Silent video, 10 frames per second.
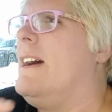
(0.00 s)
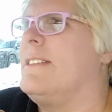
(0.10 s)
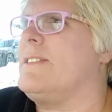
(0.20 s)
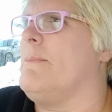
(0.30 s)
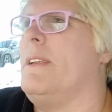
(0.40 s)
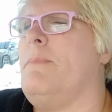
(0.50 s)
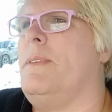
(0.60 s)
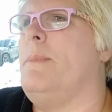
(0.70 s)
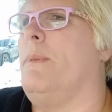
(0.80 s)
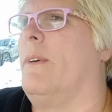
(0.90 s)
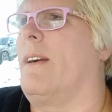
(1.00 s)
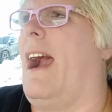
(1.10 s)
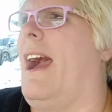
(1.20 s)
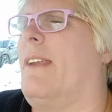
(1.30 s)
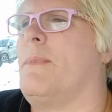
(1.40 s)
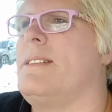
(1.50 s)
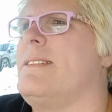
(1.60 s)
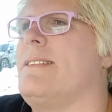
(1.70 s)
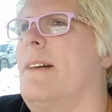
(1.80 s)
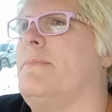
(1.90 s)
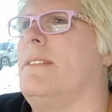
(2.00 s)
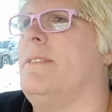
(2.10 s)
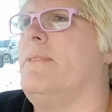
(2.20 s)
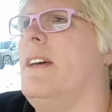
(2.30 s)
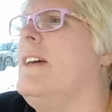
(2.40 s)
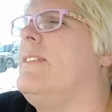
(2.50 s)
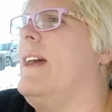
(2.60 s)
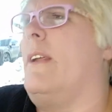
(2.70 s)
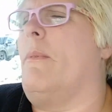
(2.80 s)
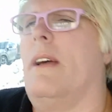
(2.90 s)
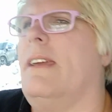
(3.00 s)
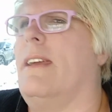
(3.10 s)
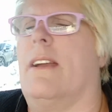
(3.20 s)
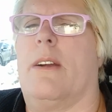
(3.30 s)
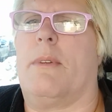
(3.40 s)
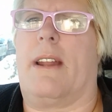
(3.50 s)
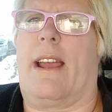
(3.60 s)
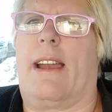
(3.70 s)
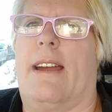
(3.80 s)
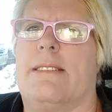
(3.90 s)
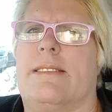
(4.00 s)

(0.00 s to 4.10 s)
So many people are unreceptive. They don't want to hear what I got to